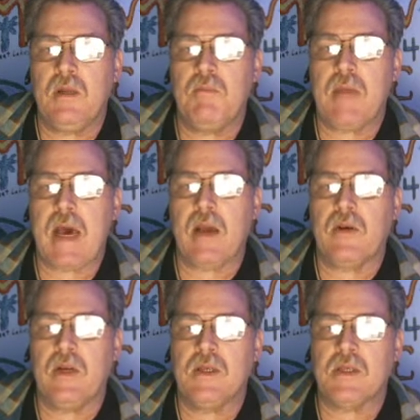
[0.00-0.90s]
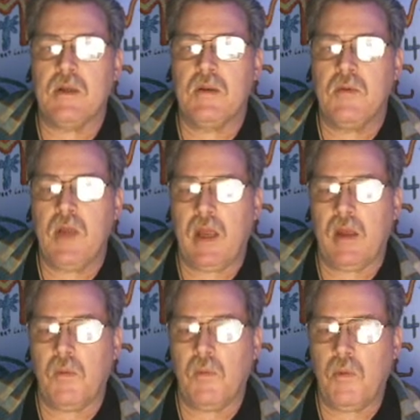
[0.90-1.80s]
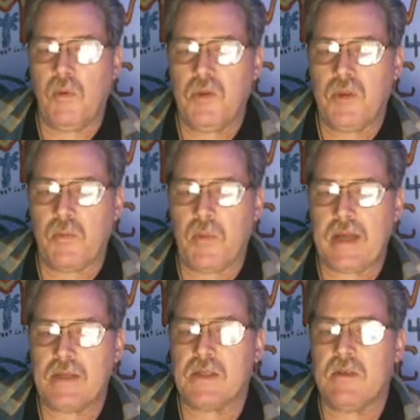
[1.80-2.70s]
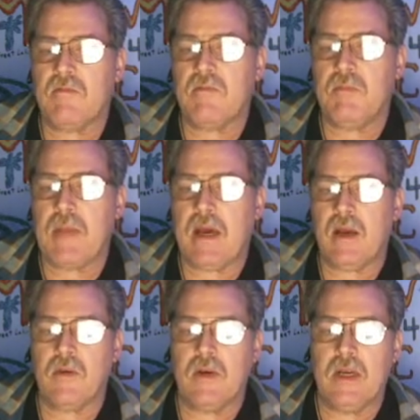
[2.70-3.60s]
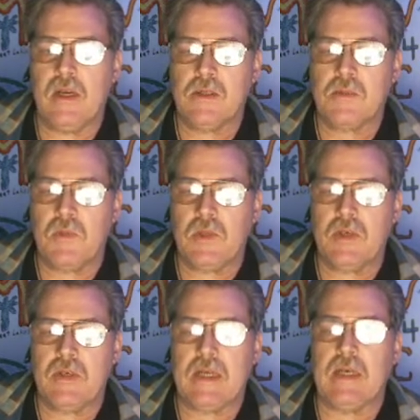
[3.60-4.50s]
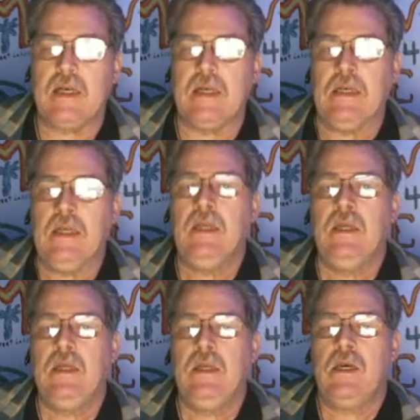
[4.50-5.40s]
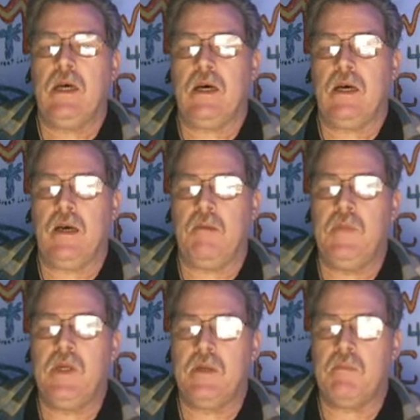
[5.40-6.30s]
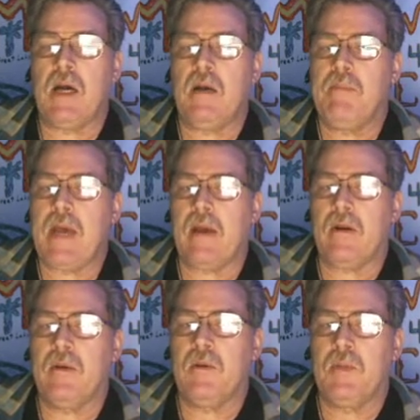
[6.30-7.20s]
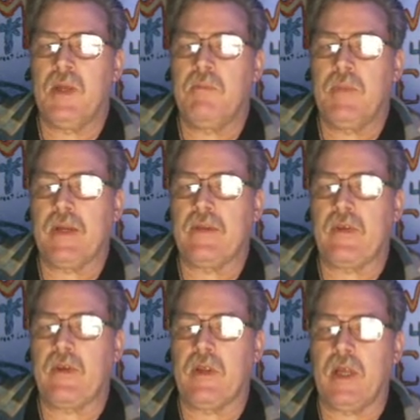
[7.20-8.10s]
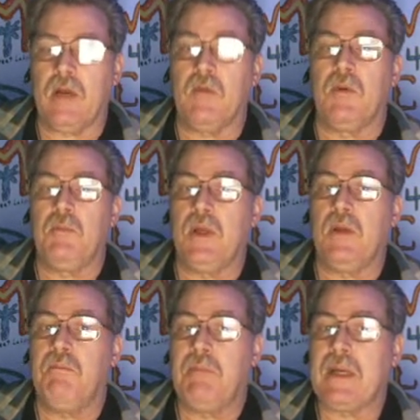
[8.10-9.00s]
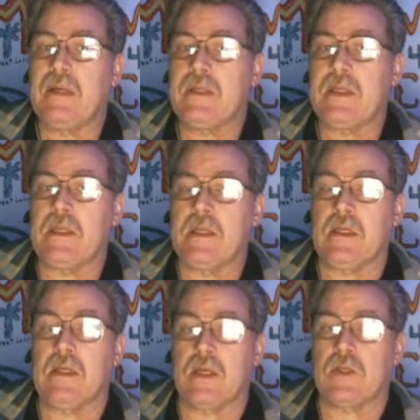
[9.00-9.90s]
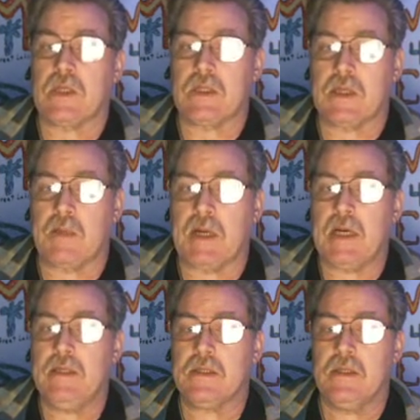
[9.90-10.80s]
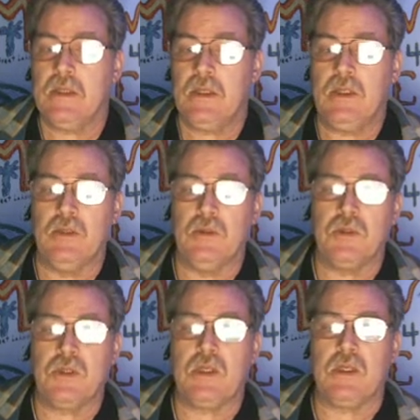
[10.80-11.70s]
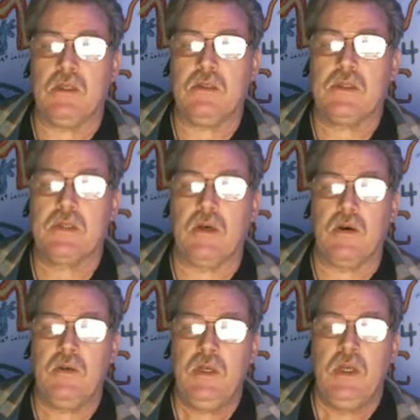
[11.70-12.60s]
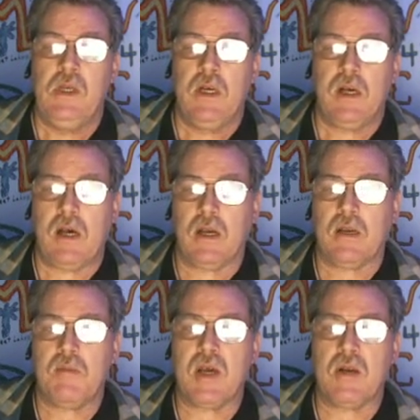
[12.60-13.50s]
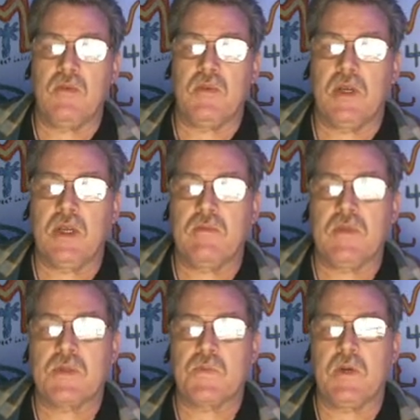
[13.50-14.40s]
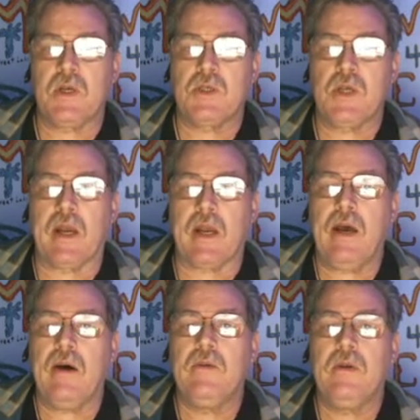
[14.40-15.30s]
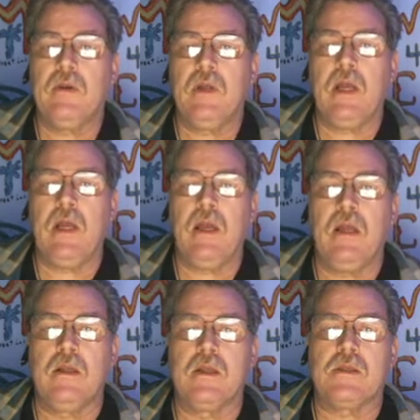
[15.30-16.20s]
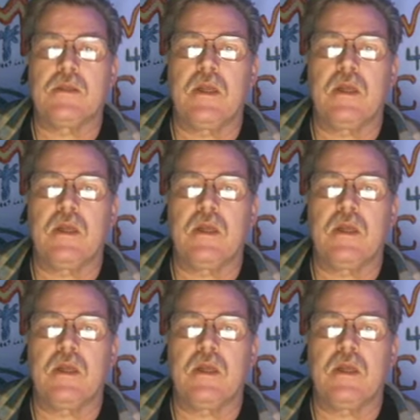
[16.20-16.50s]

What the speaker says: batteries and the waste of batteries when they're done, a 1 million mile battery would be a big deal, and it would be a big deal in electric semis. Huge deal. So come on over and give this one a check out. And let's get